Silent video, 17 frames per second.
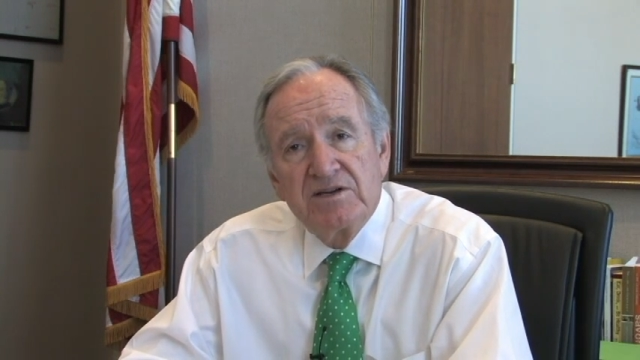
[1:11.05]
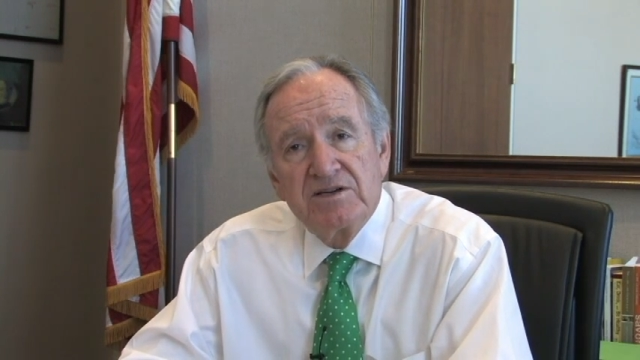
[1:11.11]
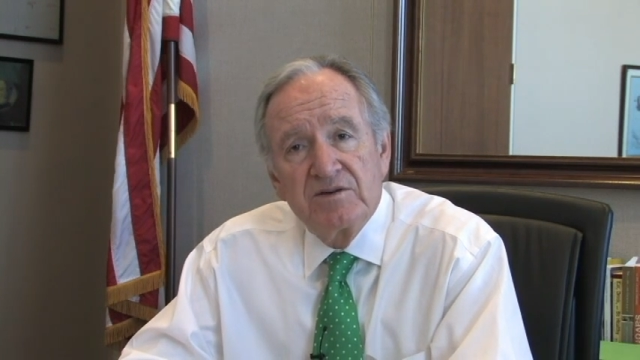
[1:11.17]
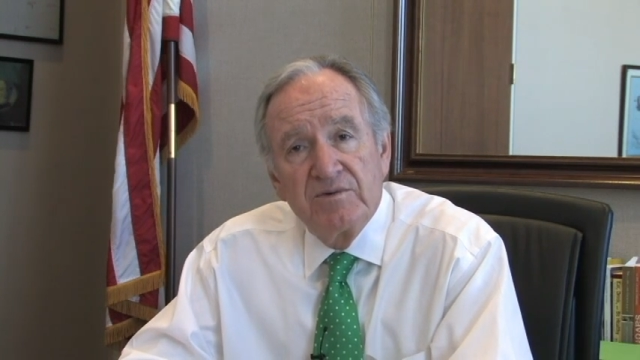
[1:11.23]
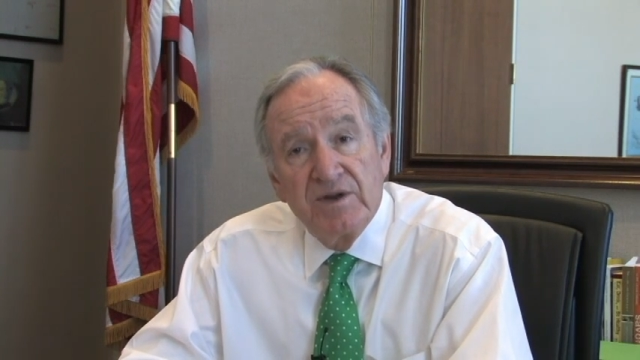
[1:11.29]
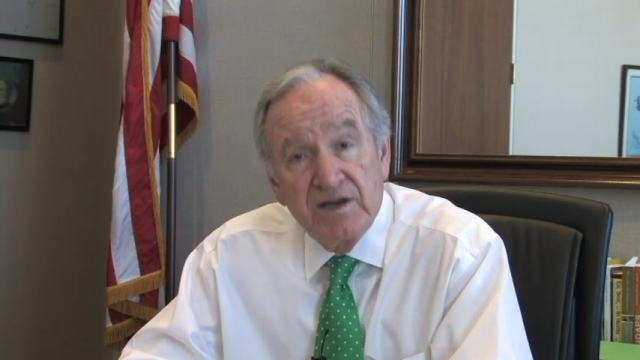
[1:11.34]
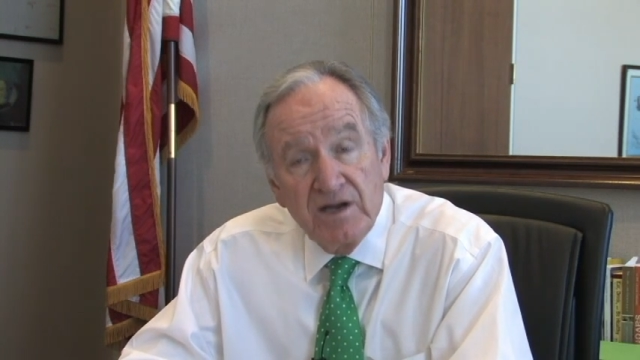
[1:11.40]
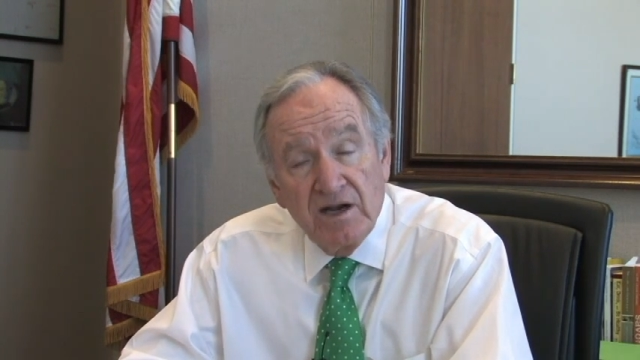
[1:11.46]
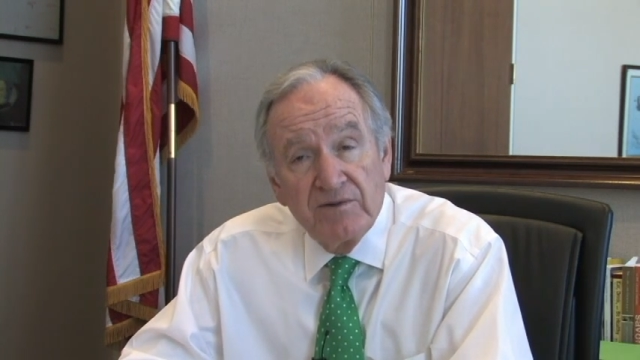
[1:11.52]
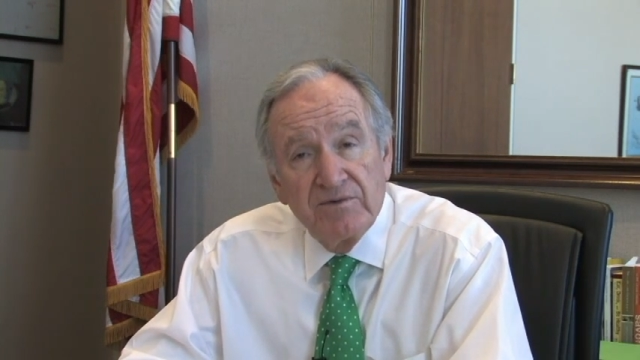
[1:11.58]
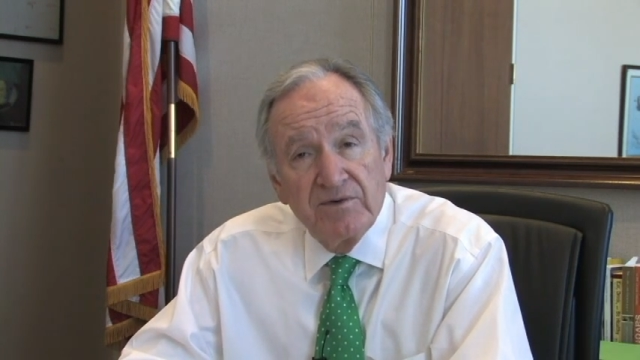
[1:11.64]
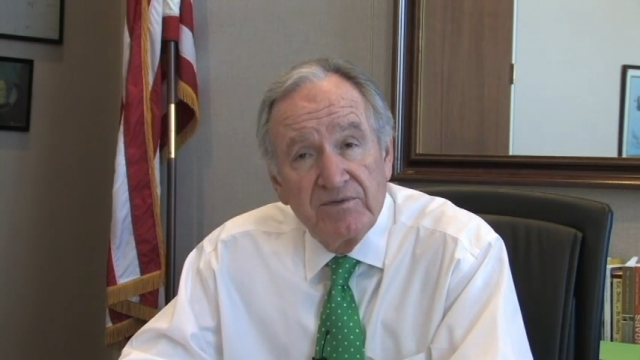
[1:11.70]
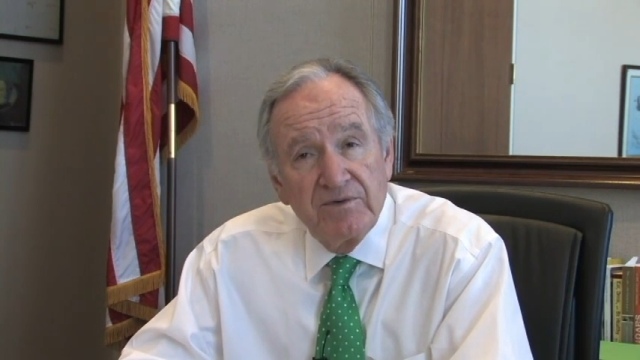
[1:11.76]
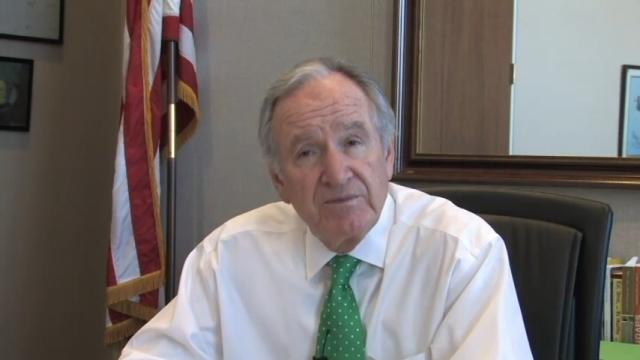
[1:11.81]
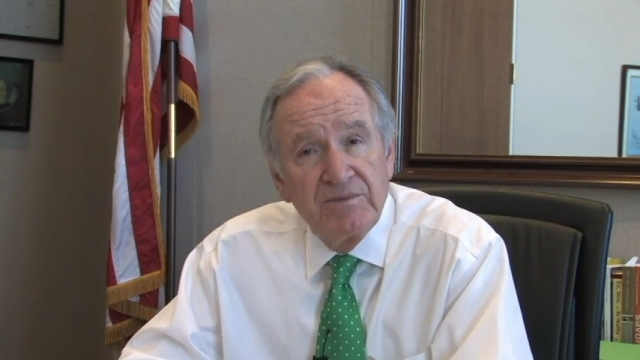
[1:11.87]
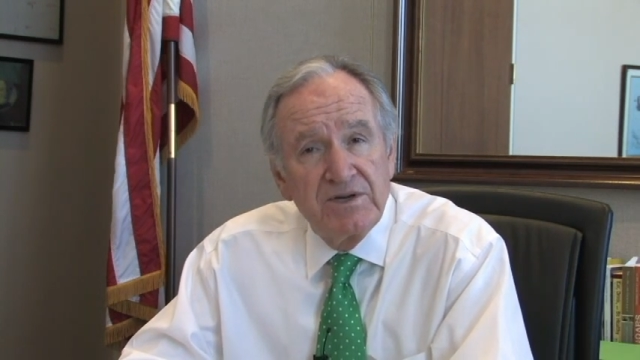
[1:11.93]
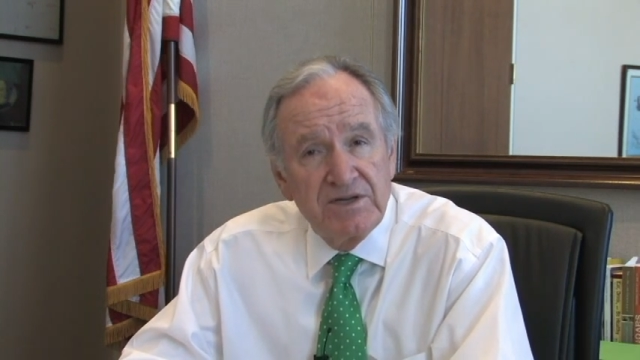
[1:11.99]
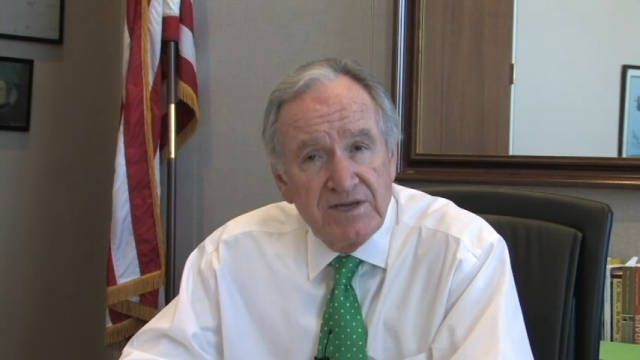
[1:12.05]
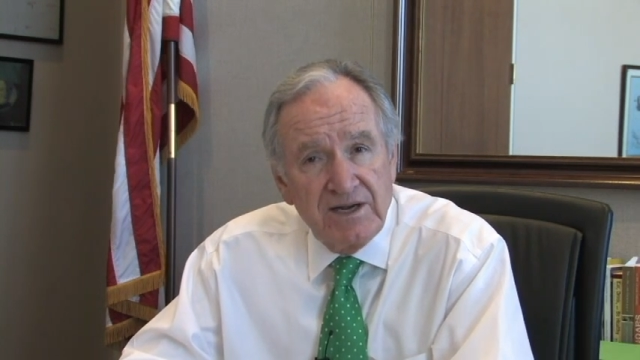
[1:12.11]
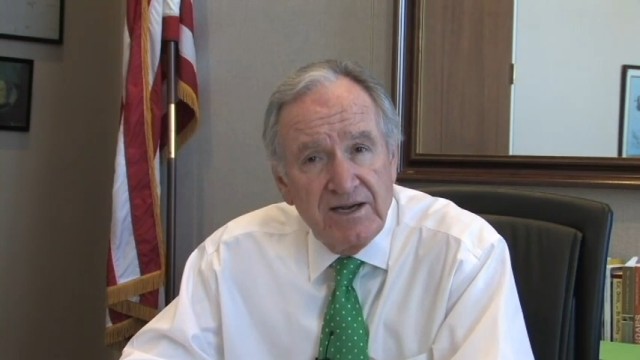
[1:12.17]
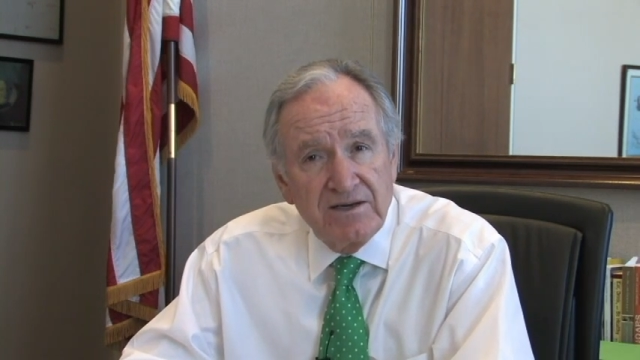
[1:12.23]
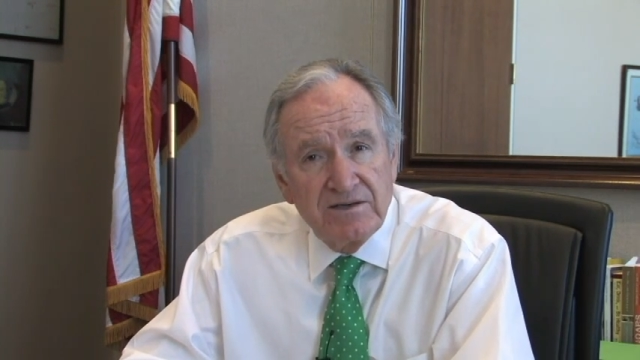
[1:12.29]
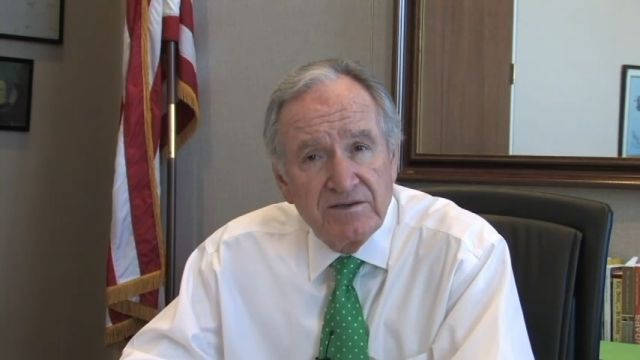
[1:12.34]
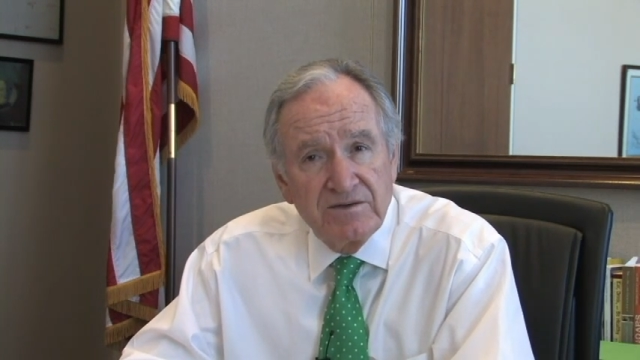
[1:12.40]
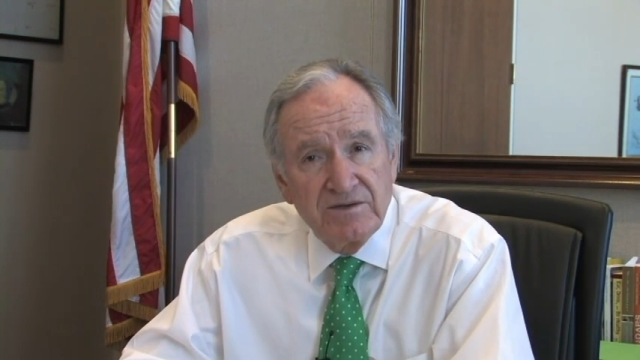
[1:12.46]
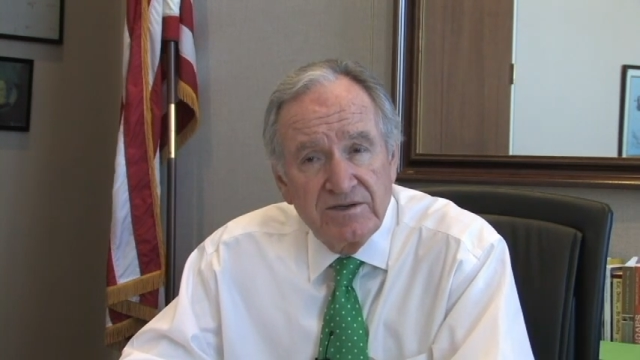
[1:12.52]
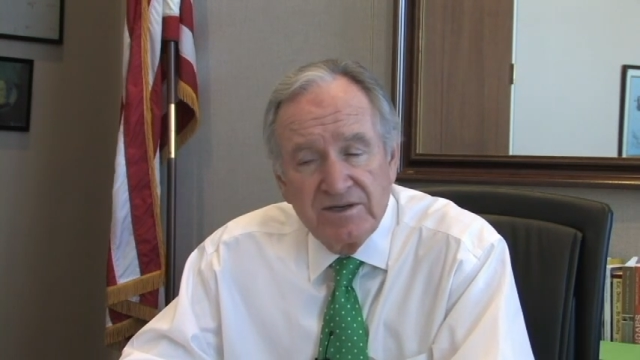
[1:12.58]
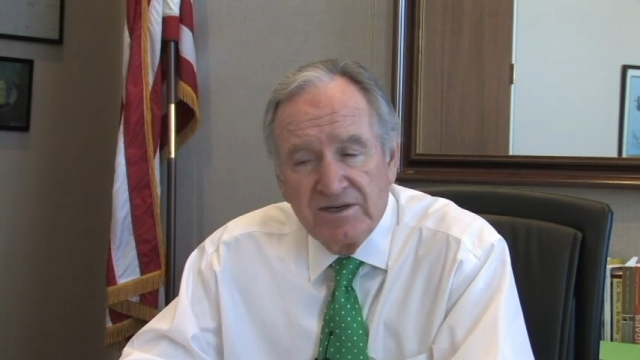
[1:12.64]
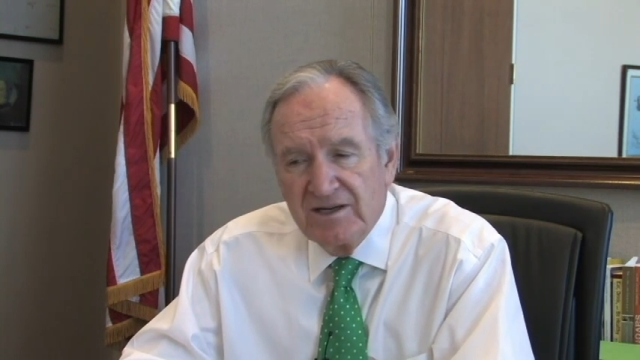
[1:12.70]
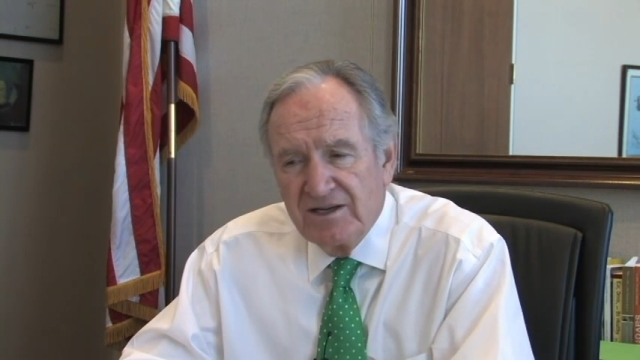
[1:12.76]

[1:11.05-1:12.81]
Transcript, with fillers: to recover from disasters?